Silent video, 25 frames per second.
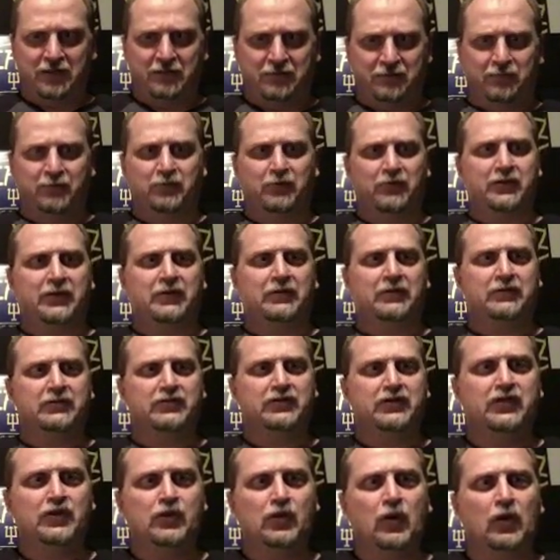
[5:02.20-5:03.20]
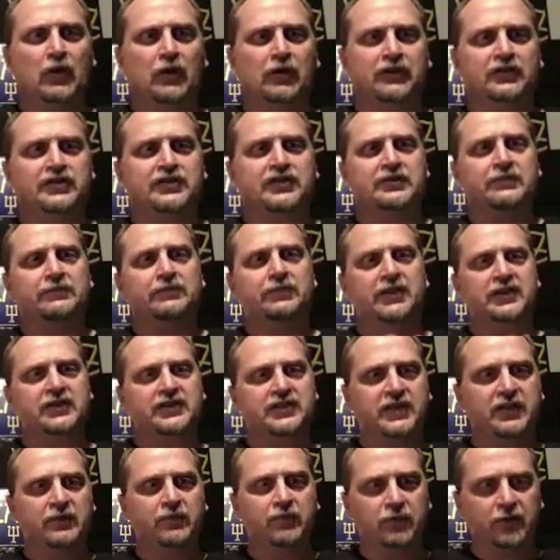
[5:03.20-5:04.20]
I don't know where they were, New York or
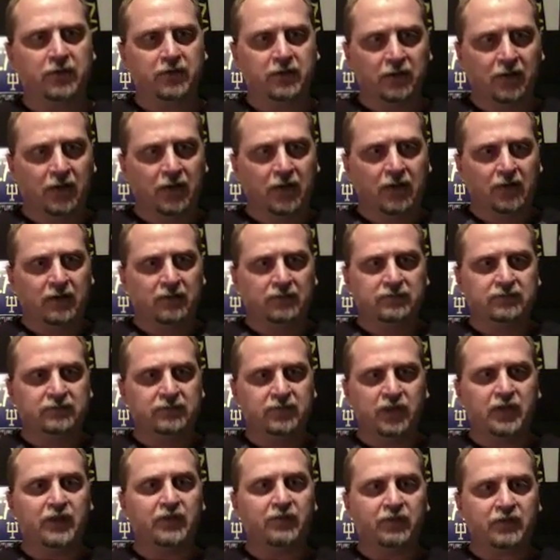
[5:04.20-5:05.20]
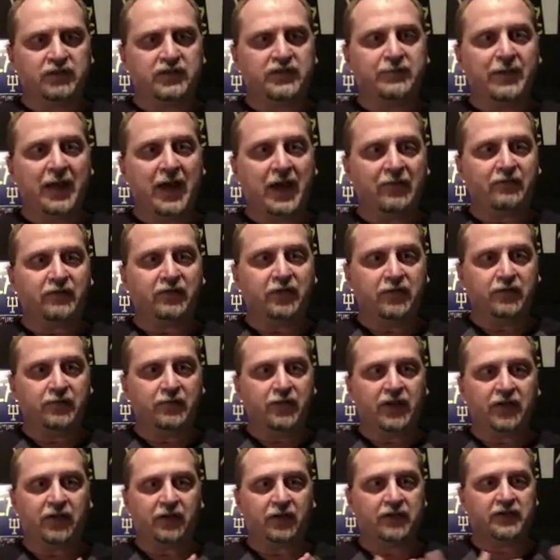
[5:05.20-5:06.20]
someplace. They were looking for some African
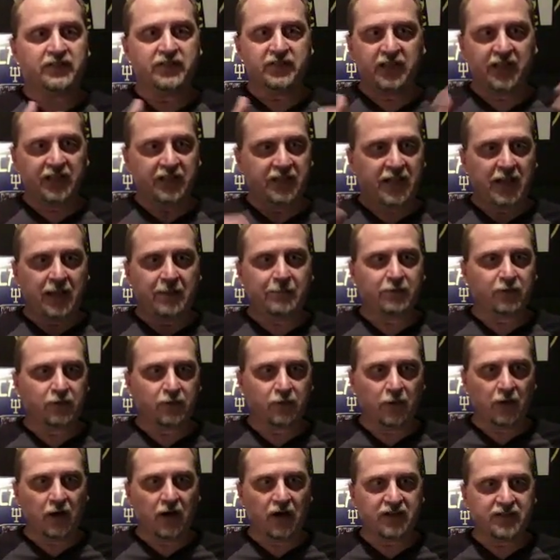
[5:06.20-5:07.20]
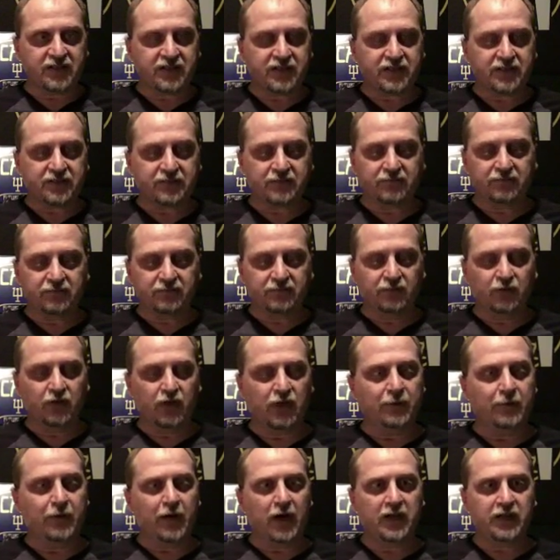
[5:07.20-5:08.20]
records, and they came across
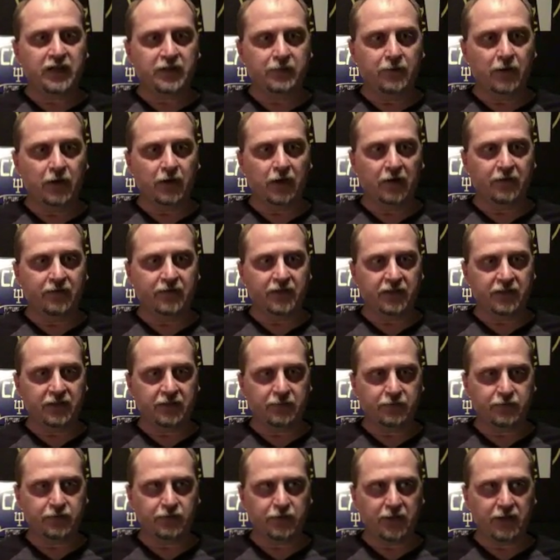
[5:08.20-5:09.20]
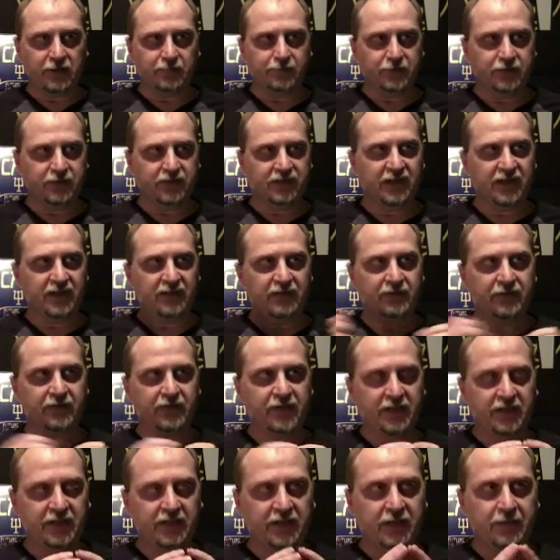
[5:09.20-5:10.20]
William Onyeabor. I think they were trying to put together
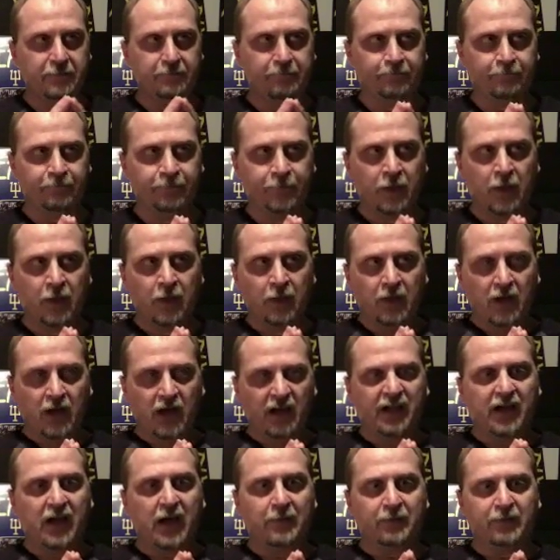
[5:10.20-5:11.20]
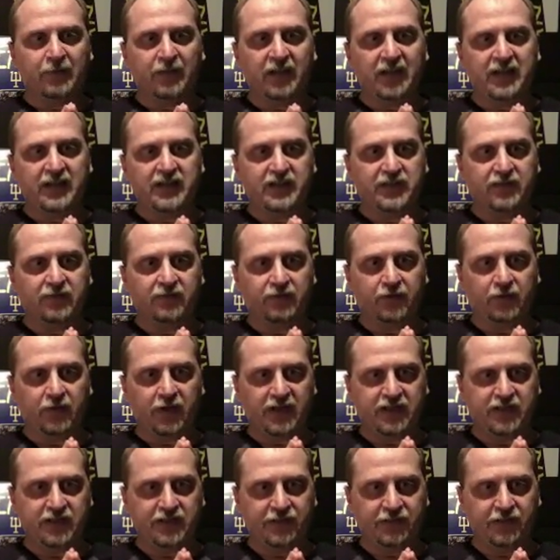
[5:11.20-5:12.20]
a compilation for
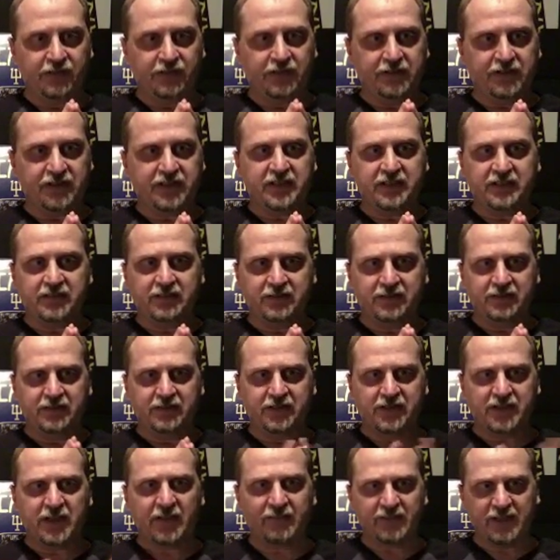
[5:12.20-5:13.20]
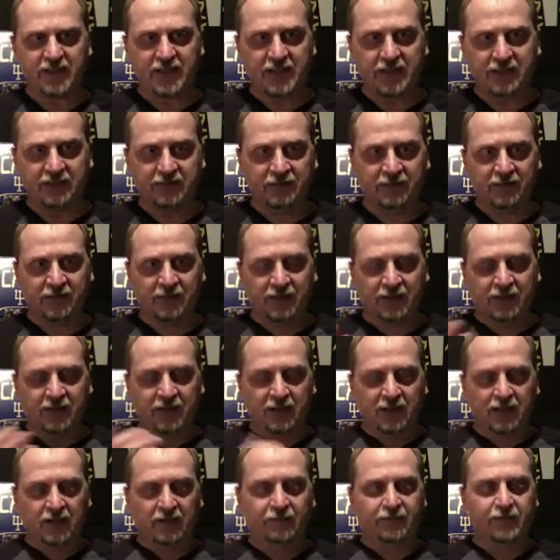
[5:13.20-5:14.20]
Nigeria 70,
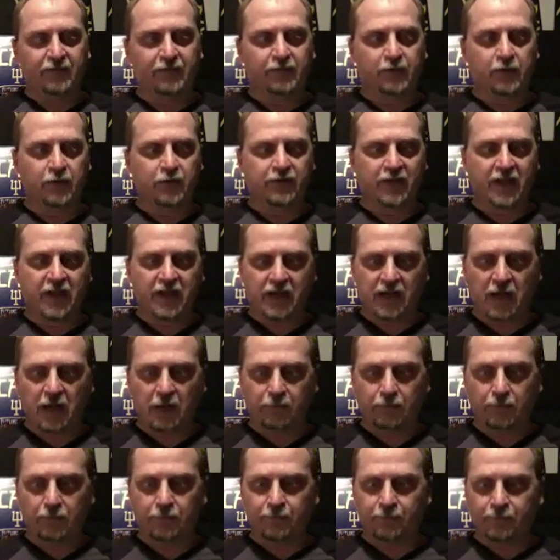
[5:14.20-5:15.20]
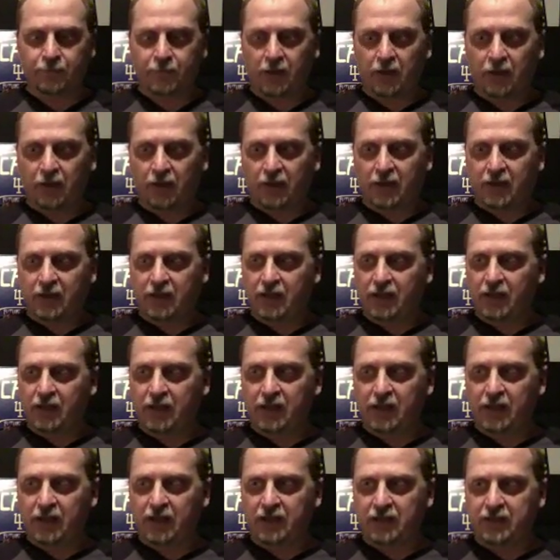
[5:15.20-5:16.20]
if you've heard of that album.
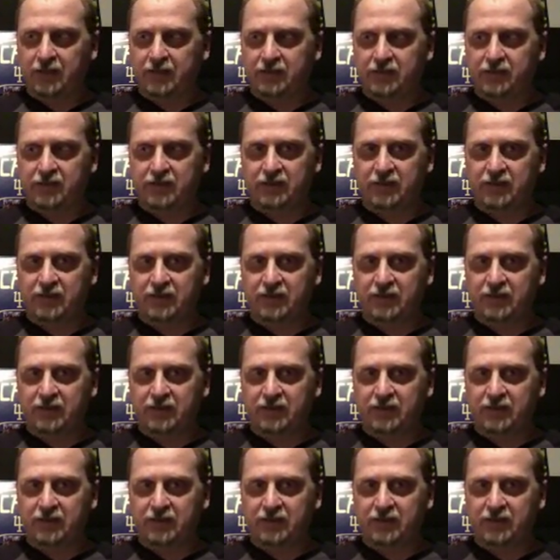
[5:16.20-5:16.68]
And